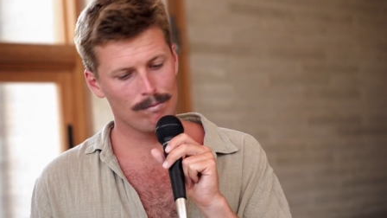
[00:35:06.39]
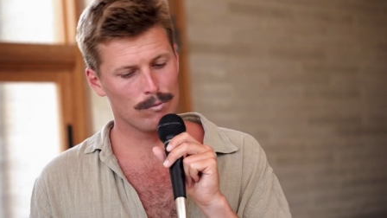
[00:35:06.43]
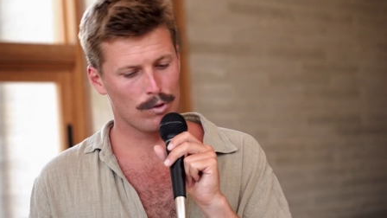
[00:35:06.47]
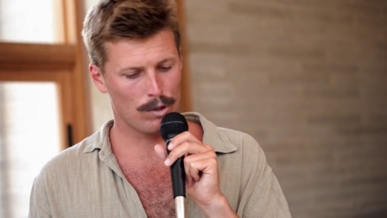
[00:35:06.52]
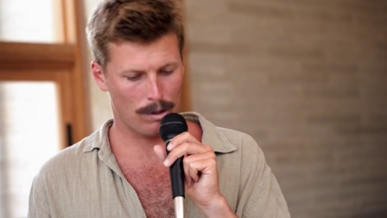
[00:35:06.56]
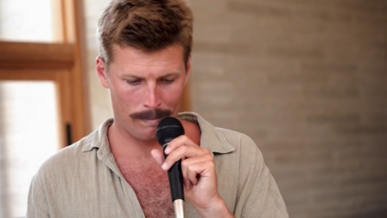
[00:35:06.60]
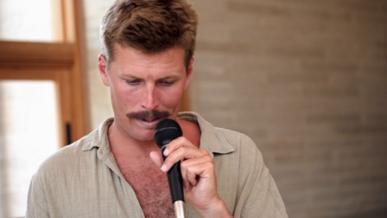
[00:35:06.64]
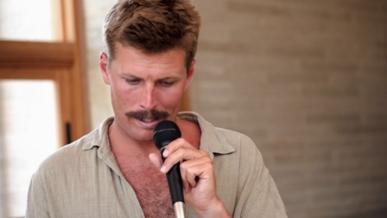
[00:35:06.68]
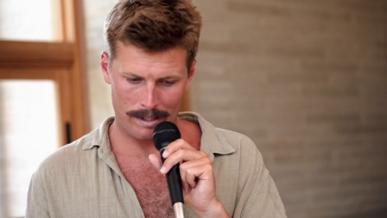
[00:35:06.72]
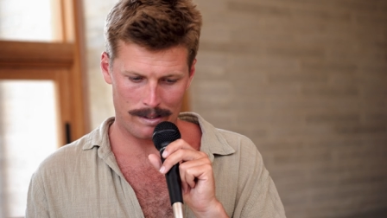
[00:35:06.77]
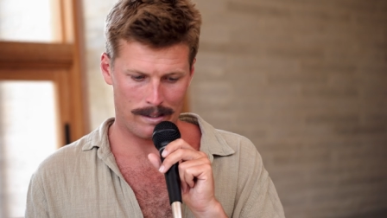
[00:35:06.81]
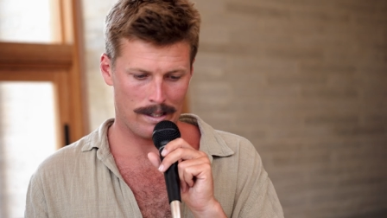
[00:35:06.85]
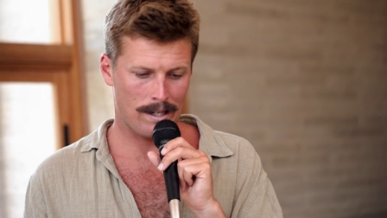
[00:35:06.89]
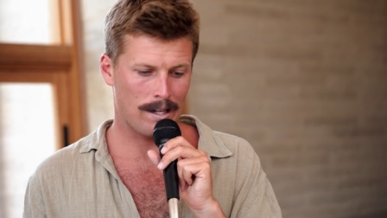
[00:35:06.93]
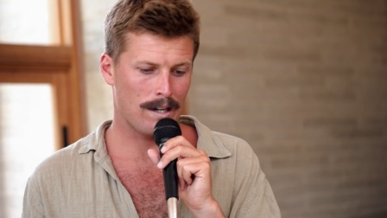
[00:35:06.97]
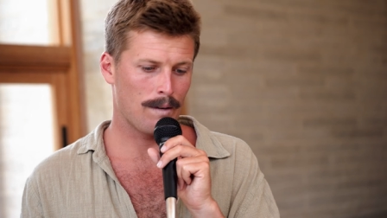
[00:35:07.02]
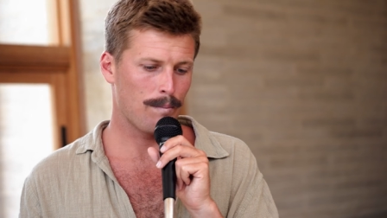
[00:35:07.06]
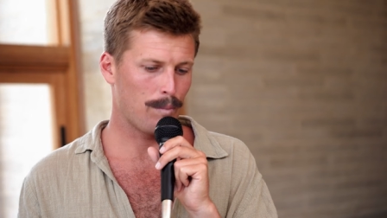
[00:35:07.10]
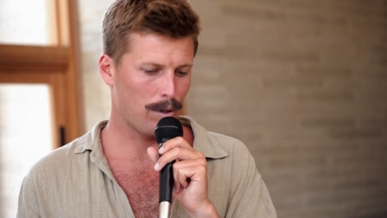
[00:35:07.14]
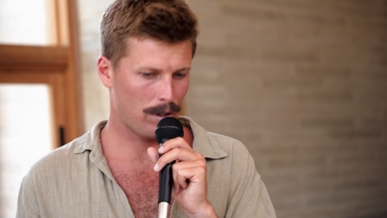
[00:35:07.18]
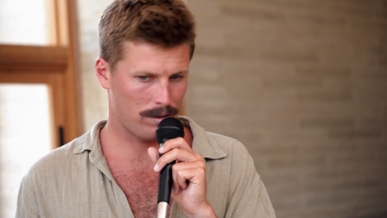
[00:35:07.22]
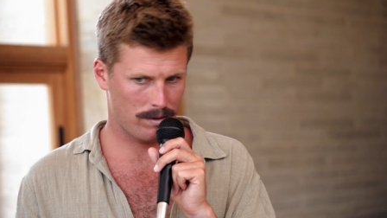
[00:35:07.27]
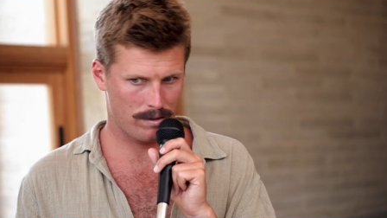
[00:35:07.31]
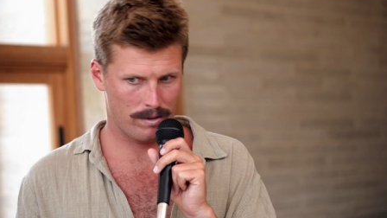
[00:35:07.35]
took my guitar,
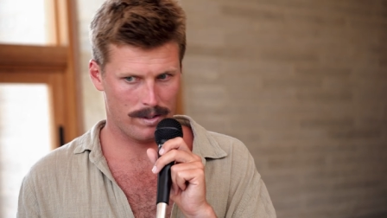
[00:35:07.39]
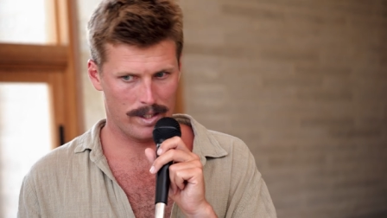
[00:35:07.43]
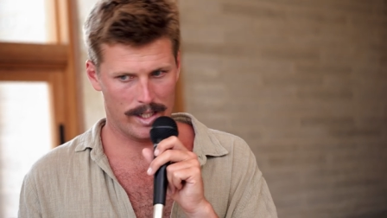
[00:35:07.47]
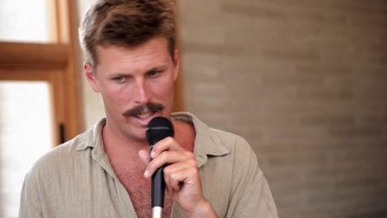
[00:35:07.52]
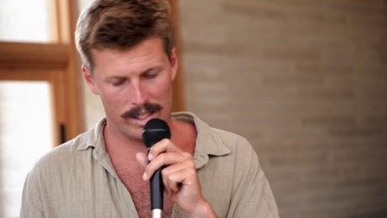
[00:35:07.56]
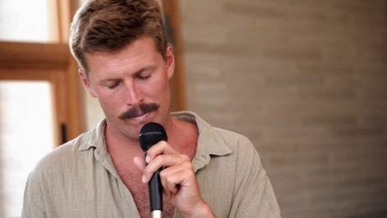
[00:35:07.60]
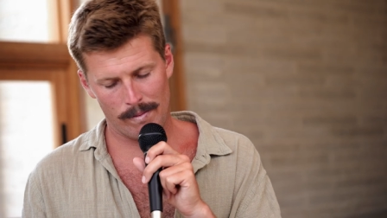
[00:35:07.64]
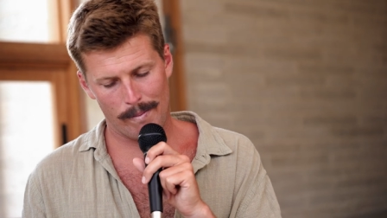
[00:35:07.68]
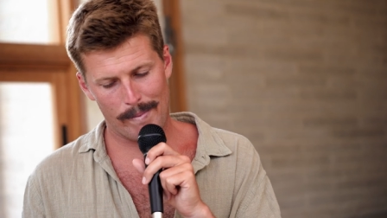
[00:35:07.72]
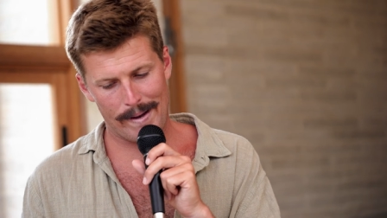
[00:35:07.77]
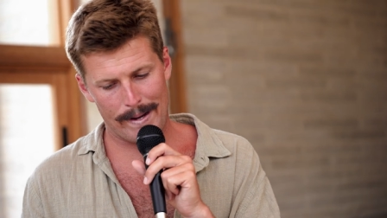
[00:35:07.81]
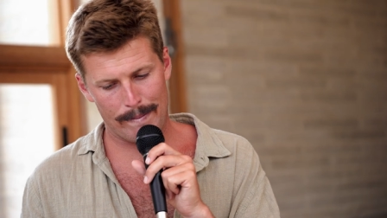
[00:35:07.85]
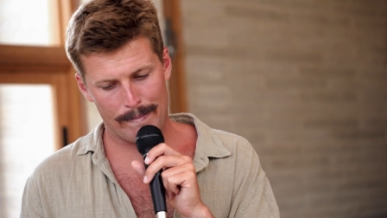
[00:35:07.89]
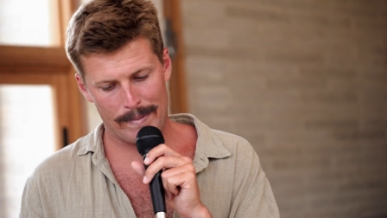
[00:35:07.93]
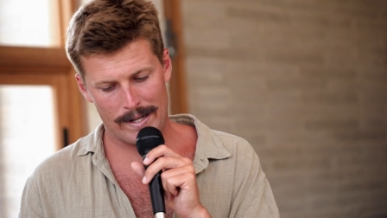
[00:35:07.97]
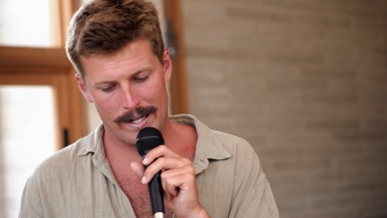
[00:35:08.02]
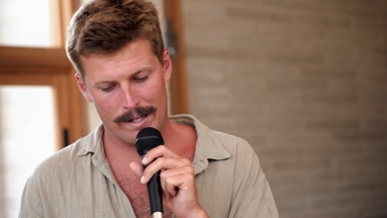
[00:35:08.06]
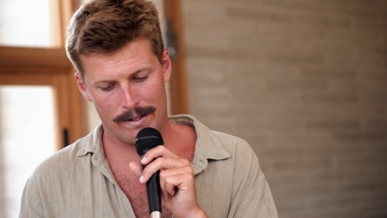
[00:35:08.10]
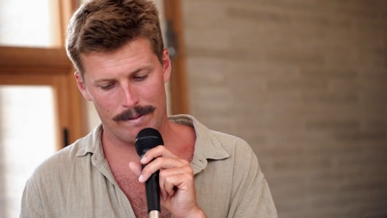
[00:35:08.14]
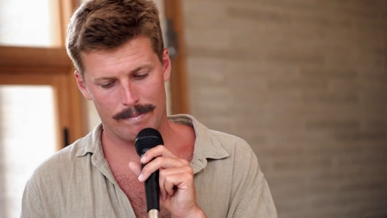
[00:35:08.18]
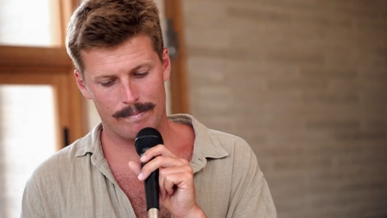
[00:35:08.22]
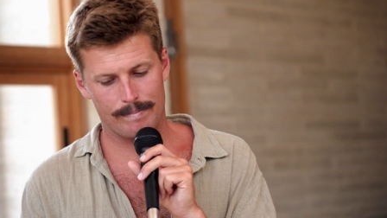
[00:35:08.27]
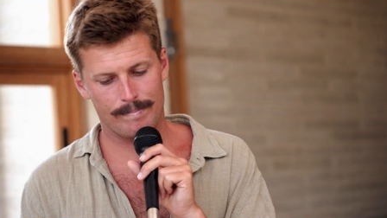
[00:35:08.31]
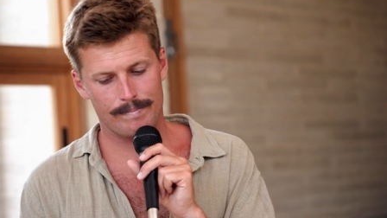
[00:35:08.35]
box of CDs, my
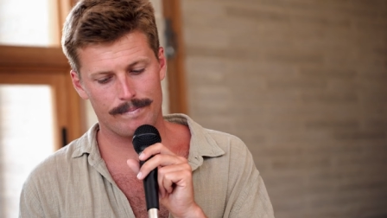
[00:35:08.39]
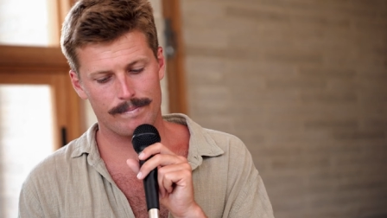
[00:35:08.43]
backpack.